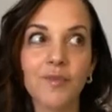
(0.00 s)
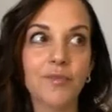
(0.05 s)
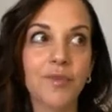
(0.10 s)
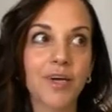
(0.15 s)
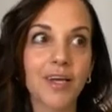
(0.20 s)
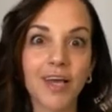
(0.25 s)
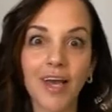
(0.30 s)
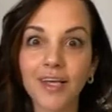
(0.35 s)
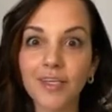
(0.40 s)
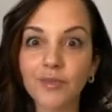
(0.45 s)

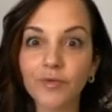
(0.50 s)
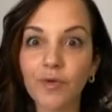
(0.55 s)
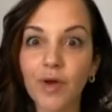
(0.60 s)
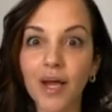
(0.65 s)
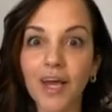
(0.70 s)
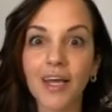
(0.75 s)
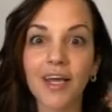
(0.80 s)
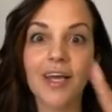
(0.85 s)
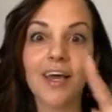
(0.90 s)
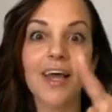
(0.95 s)
But guess
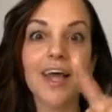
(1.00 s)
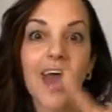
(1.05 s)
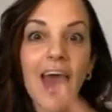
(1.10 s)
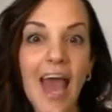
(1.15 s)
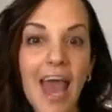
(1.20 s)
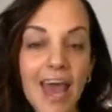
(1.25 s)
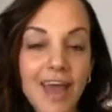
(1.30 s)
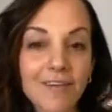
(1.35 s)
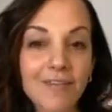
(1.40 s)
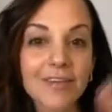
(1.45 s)
what?
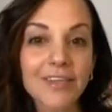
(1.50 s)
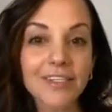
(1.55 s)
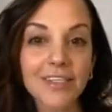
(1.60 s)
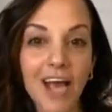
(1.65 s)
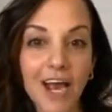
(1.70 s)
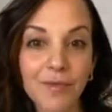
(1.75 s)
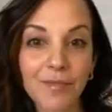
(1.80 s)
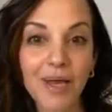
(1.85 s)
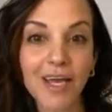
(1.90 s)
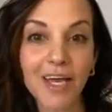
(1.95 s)
Every
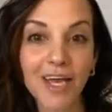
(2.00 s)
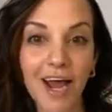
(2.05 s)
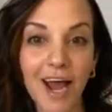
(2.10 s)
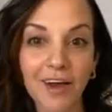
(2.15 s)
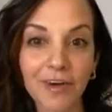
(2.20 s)
time I get